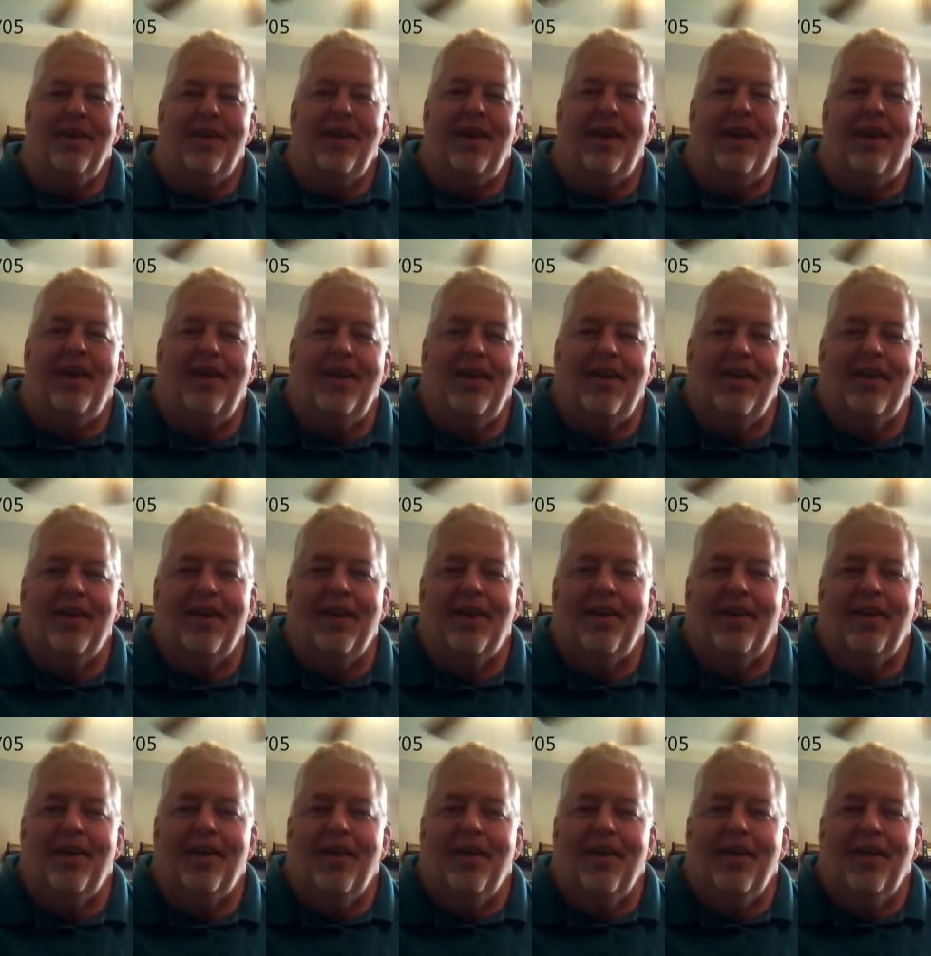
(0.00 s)
and
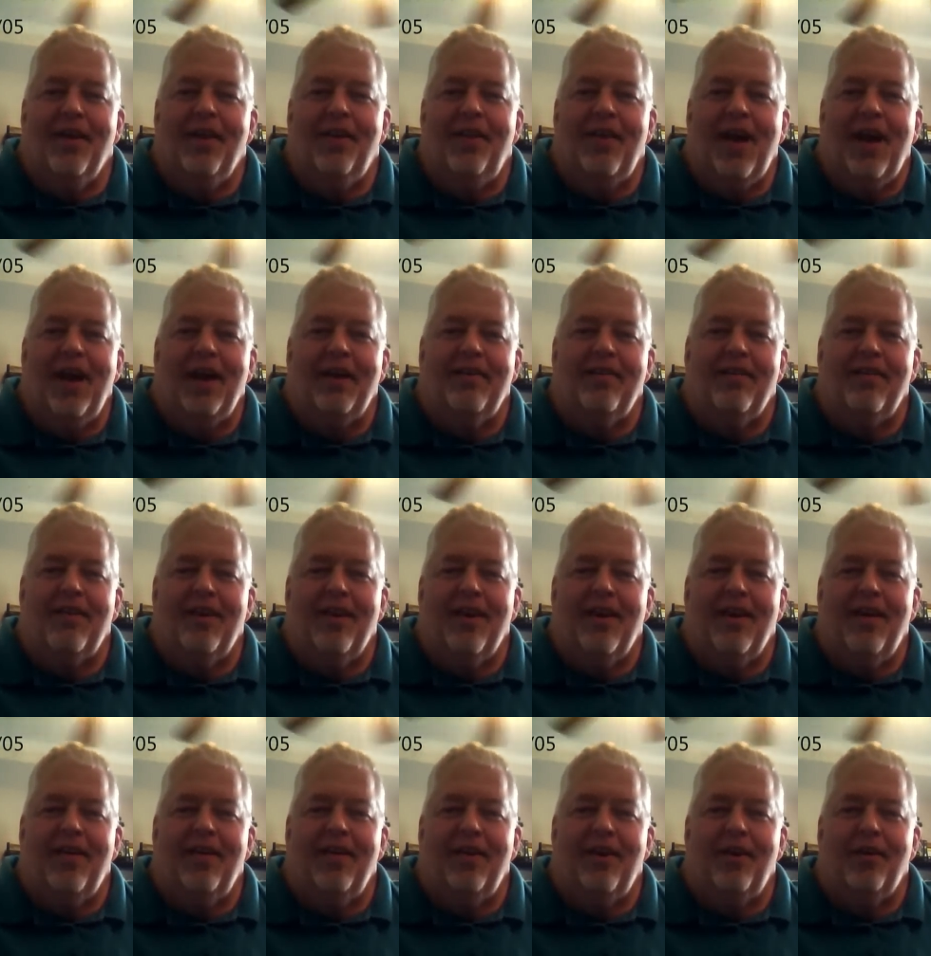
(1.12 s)
uh, that
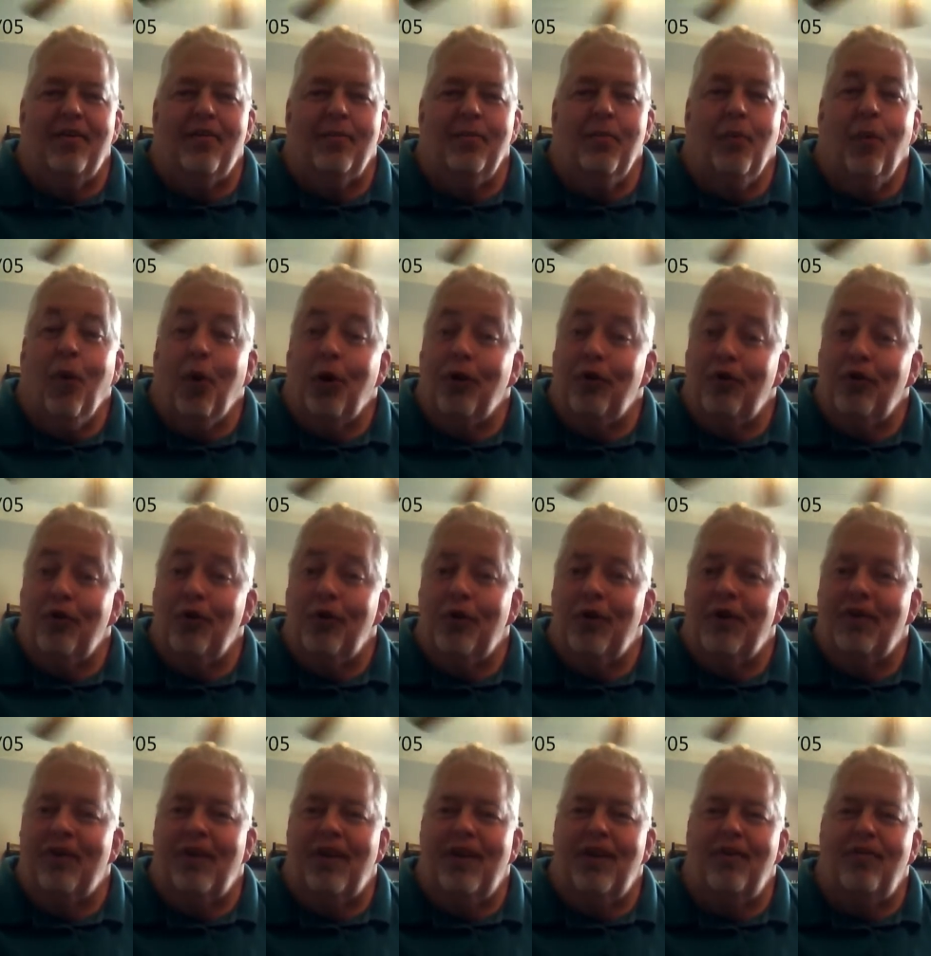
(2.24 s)
uh, there's more to
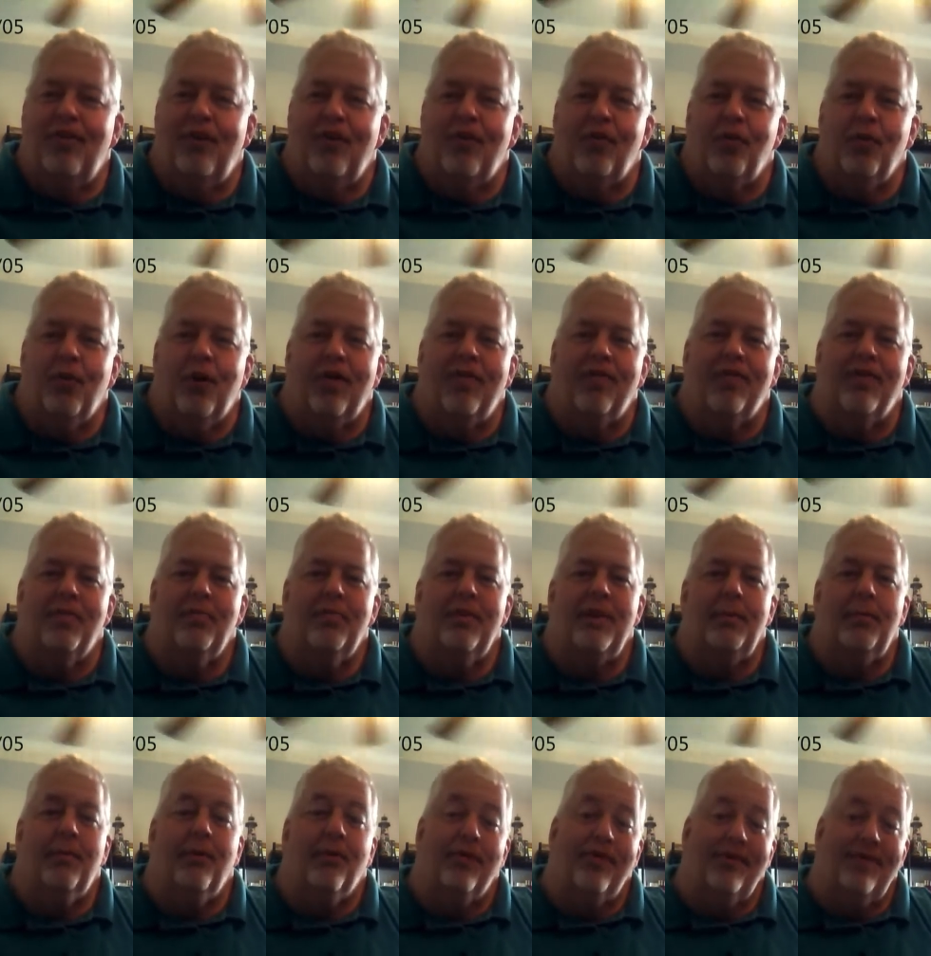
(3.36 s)
it than just what some
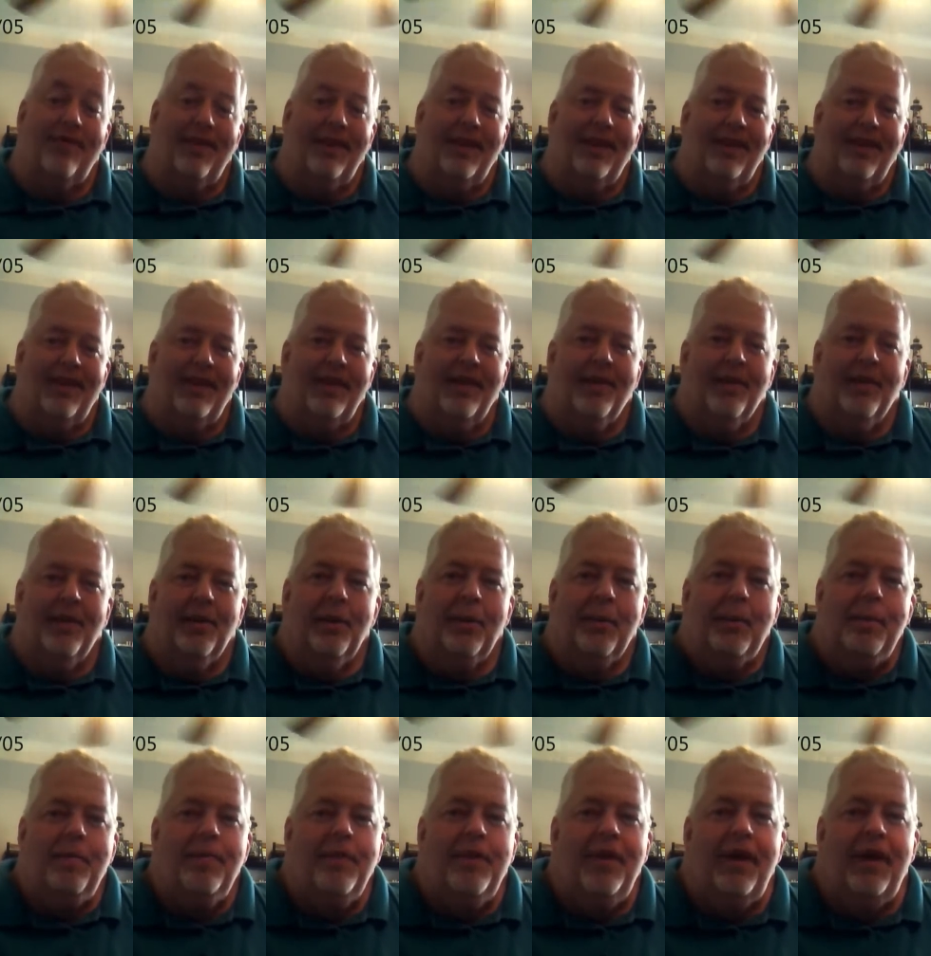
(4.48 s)
people see.
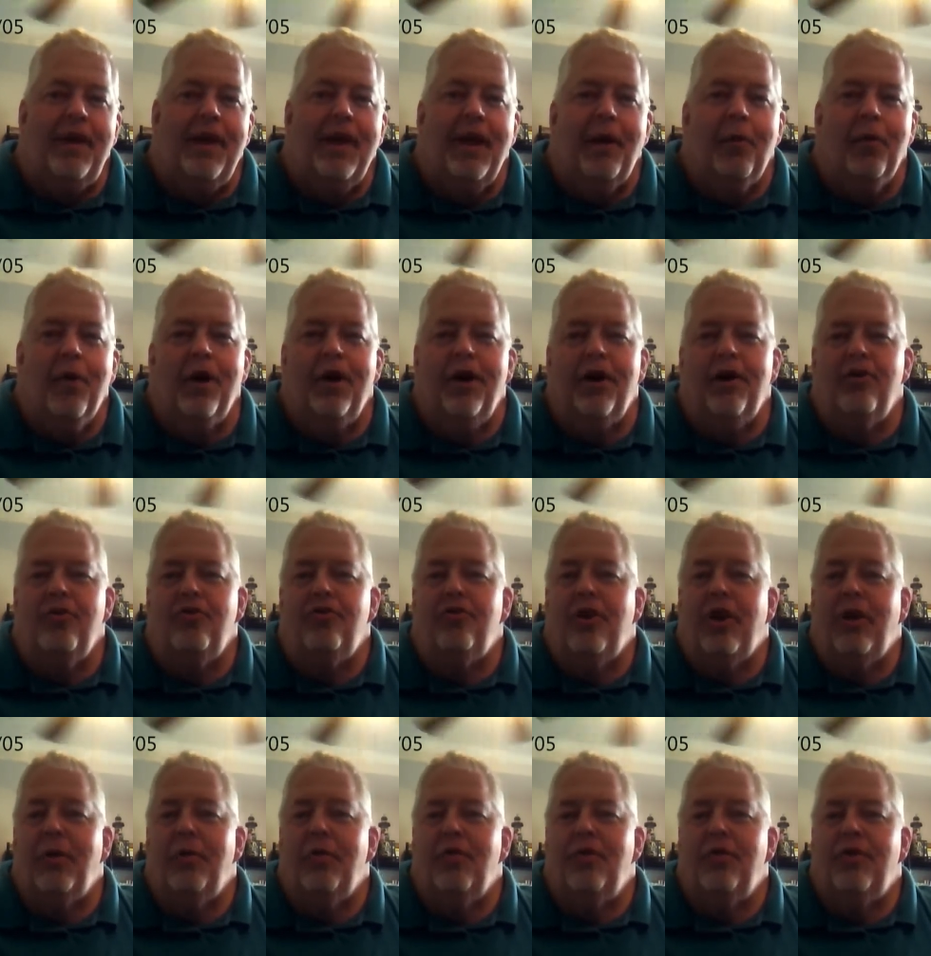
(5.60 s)
And I wanted to
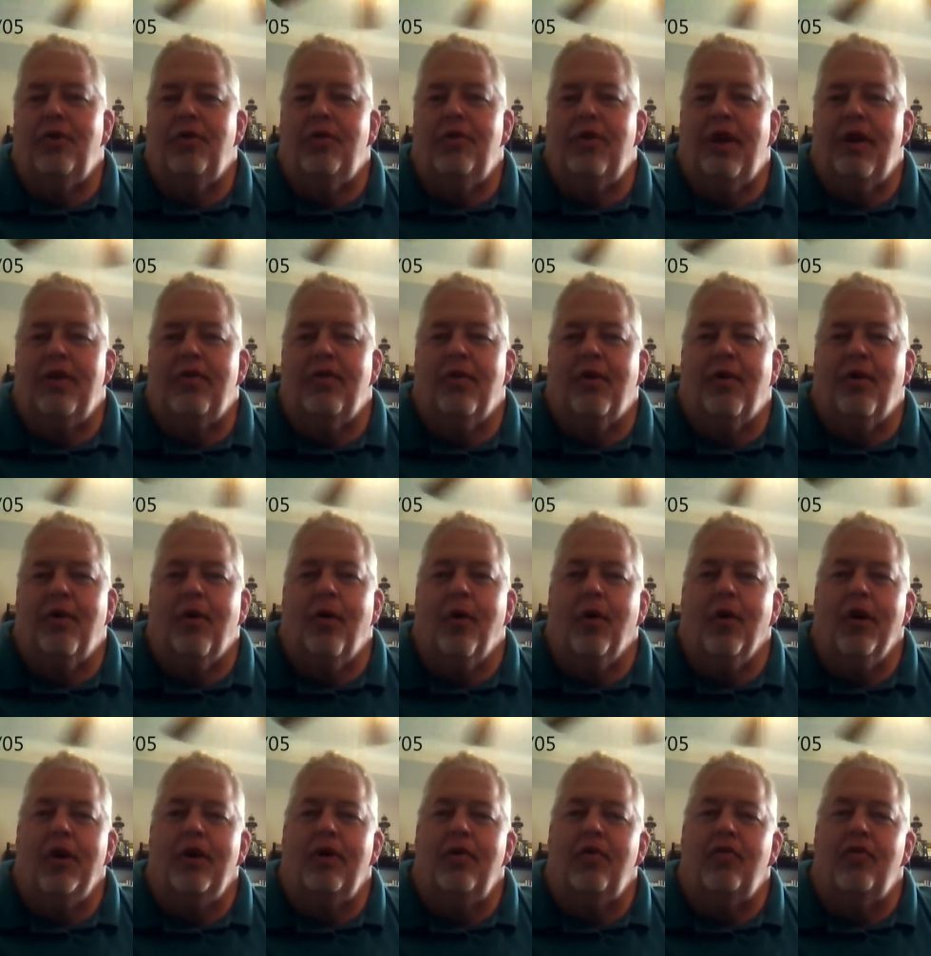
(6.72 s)
share with you that the
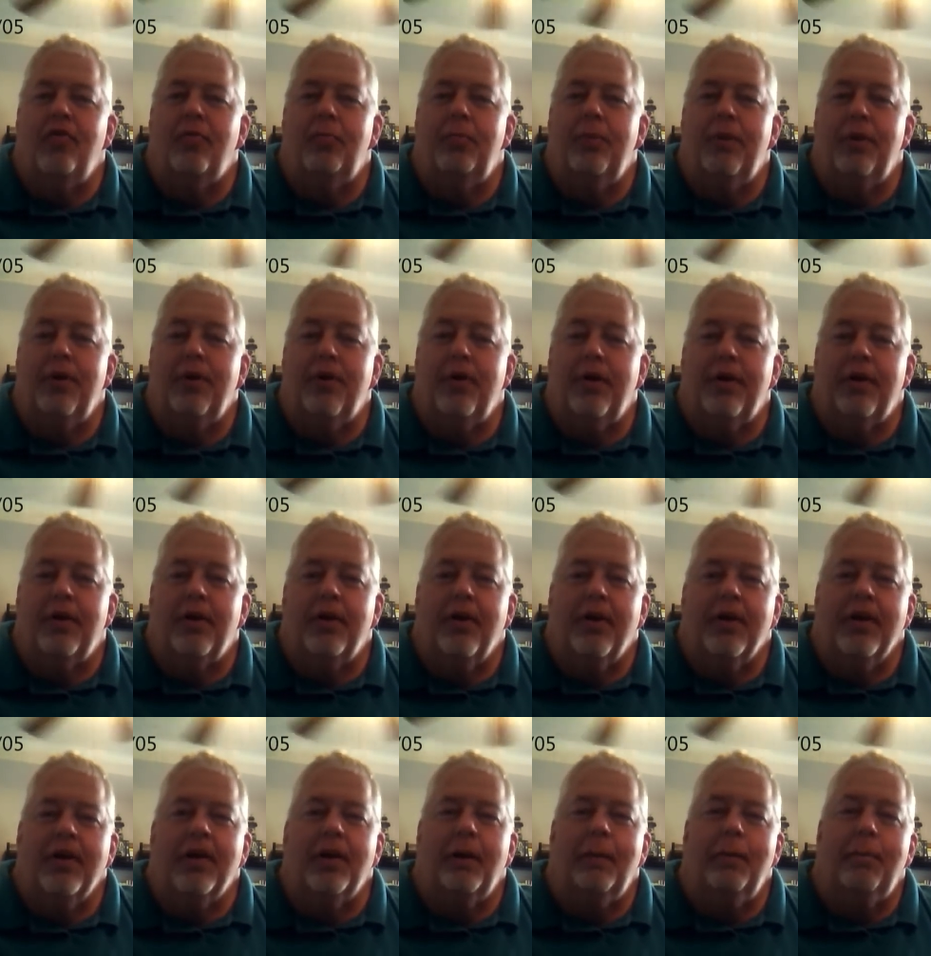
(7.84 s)
Holy Spirit
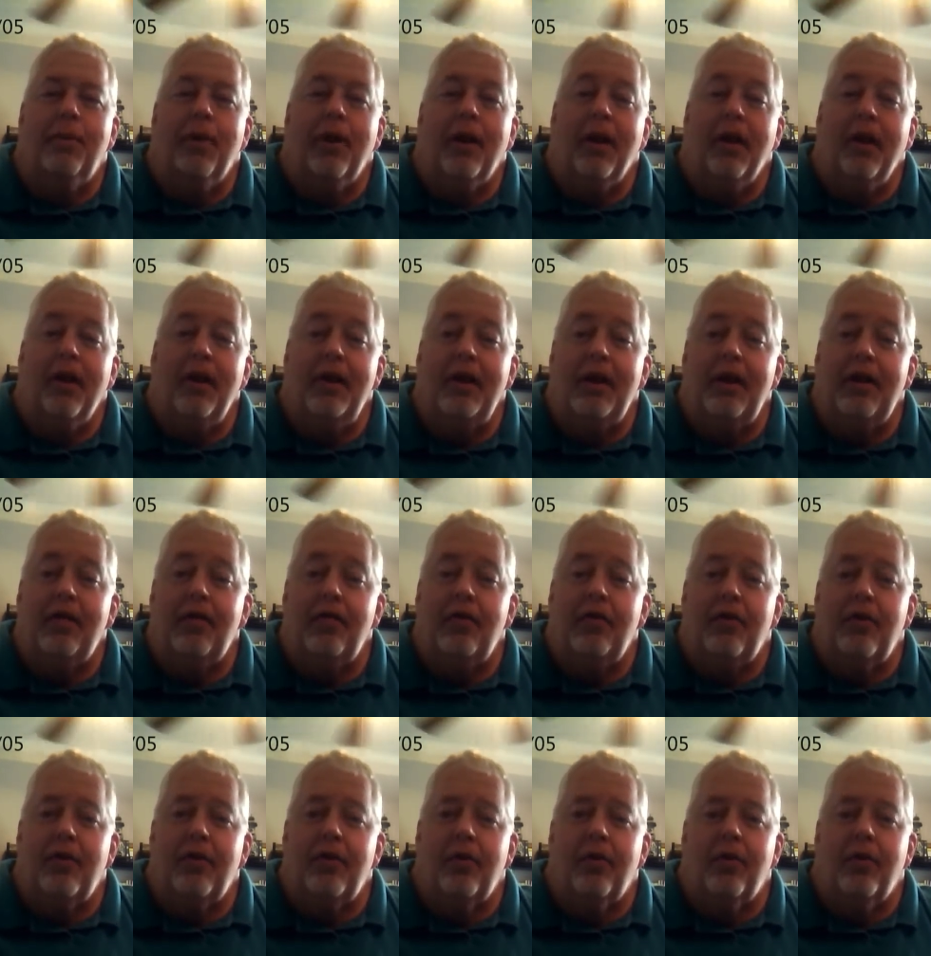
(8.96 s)
completes
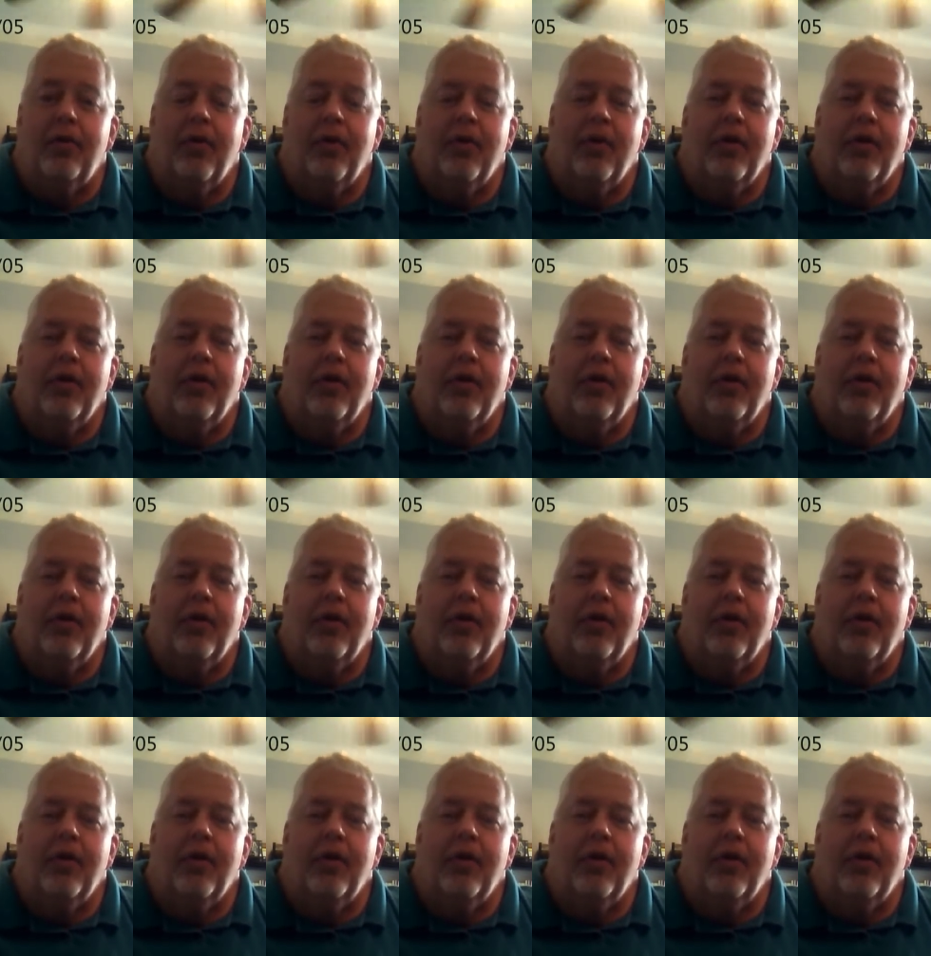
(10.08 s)
you.